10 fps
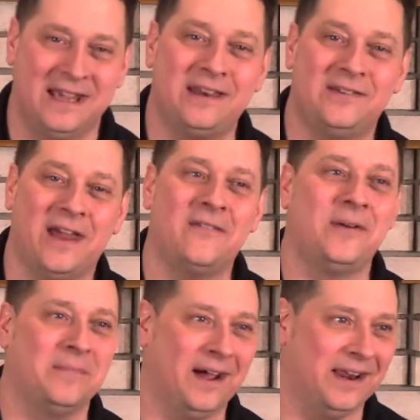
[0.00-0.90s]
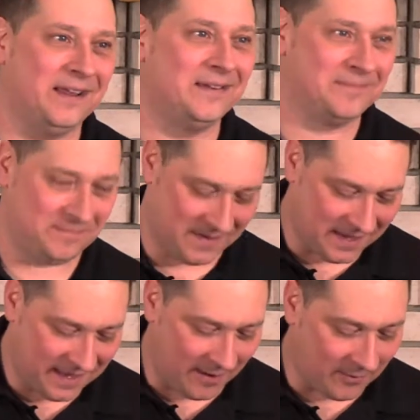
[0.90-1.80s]
teach everybody
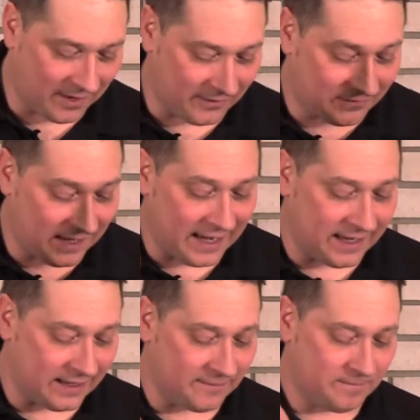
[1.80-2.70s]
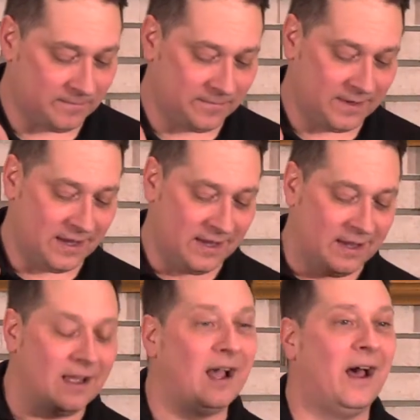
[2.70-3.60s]
that we are standing
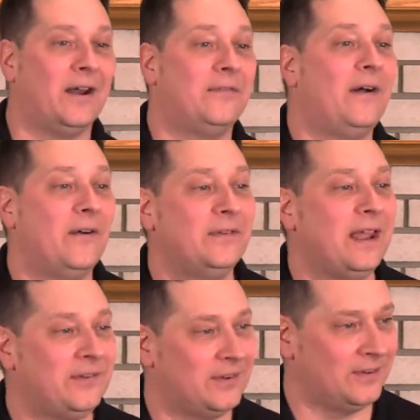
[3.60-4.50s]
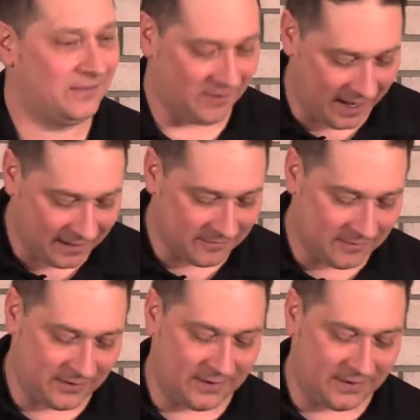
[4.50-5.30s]
on a foundation, right? We're